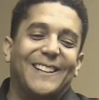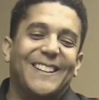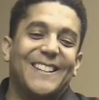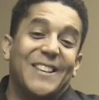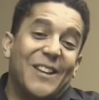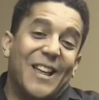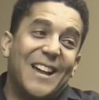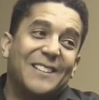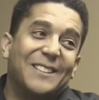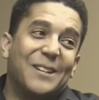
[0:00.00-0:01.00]
And then the
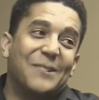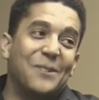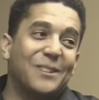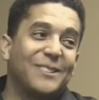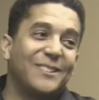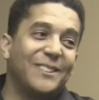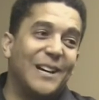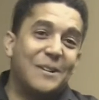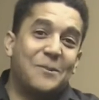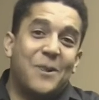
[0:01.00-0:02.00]
last thing was
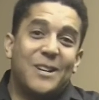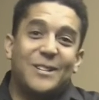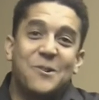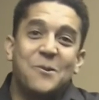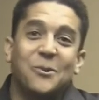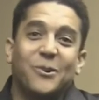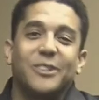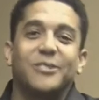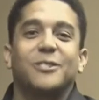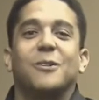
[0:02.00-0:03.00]
I just wanted to know the
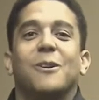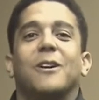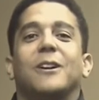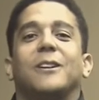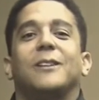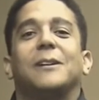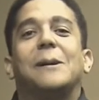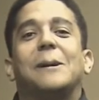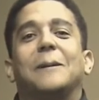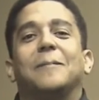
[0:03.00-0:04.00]
real story.
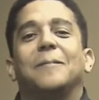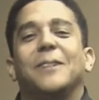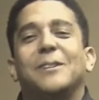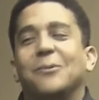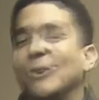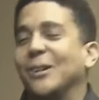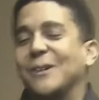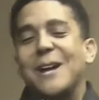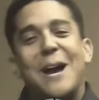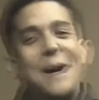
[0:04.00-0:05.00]
It's
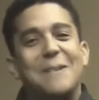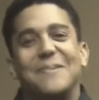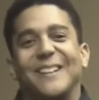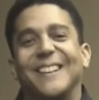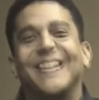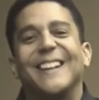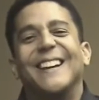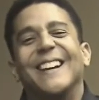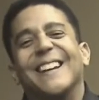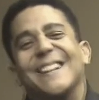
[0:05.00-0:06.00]
real common
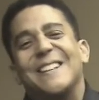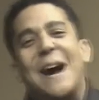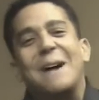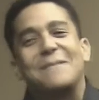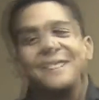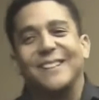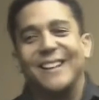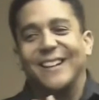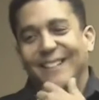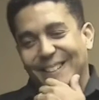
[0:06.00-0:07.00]
in adoption that,